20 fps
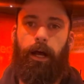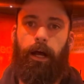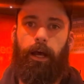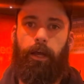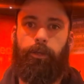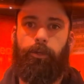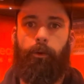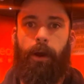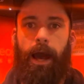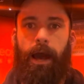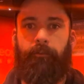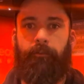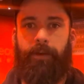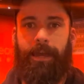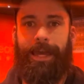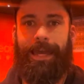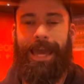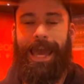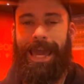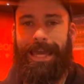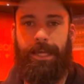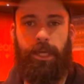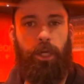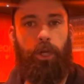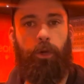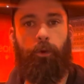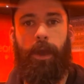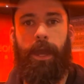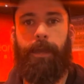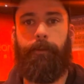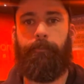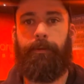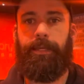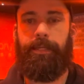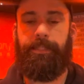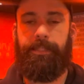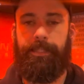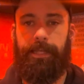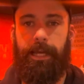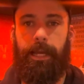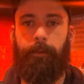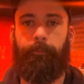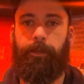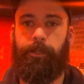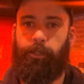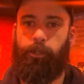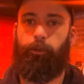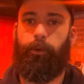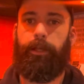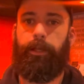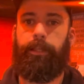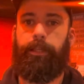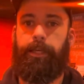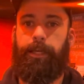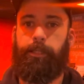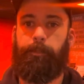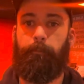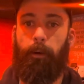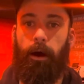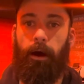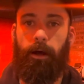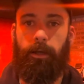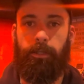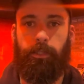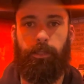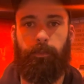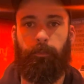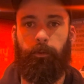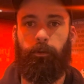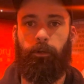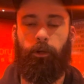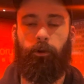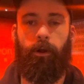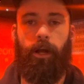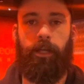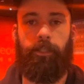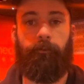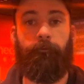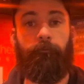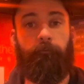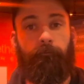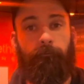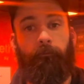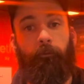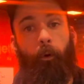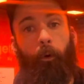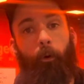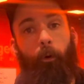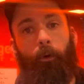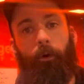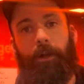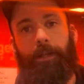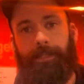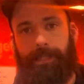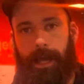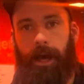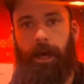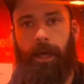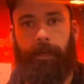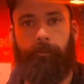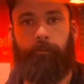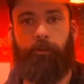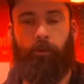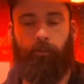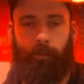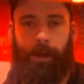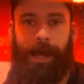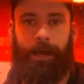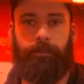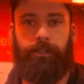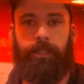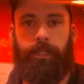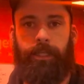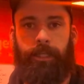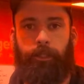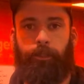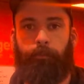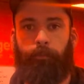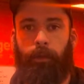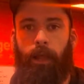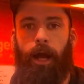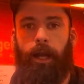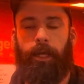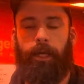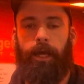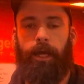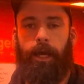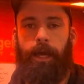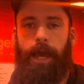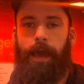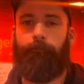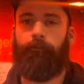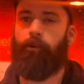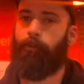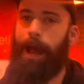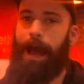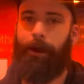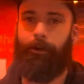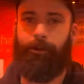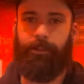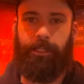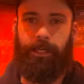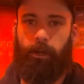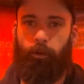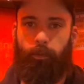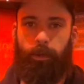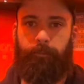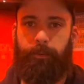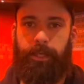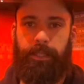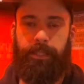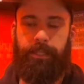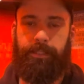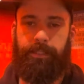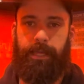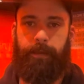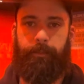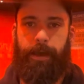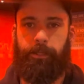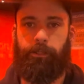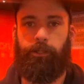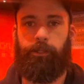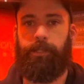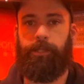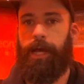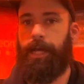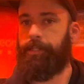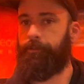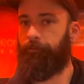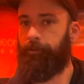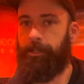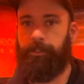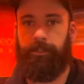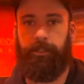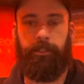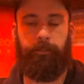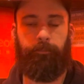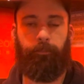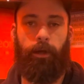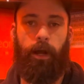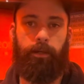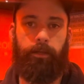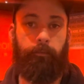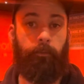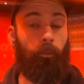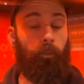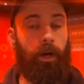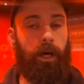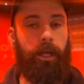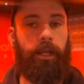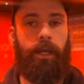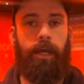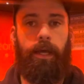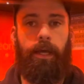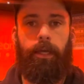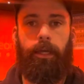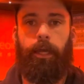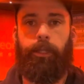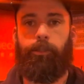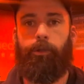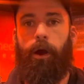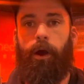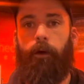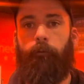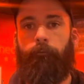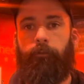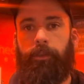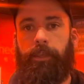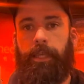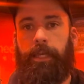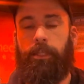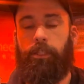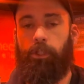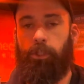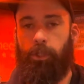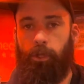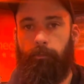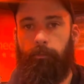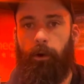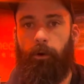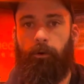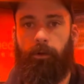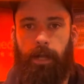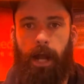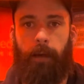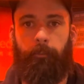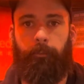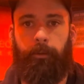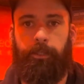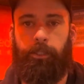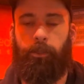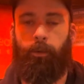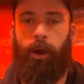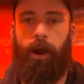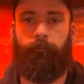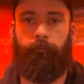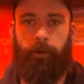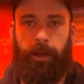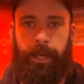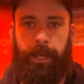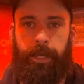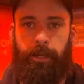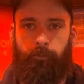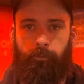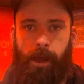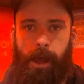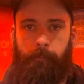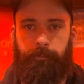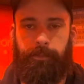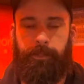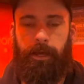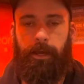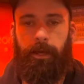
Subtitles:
you have a AQ-AP setup that's as quickly as possible across 4 timed rounds in each block. Every round is gonna repeat the same exercise. For instance, block number 1 kicks you off with a sumo goblet squat for 8 reps.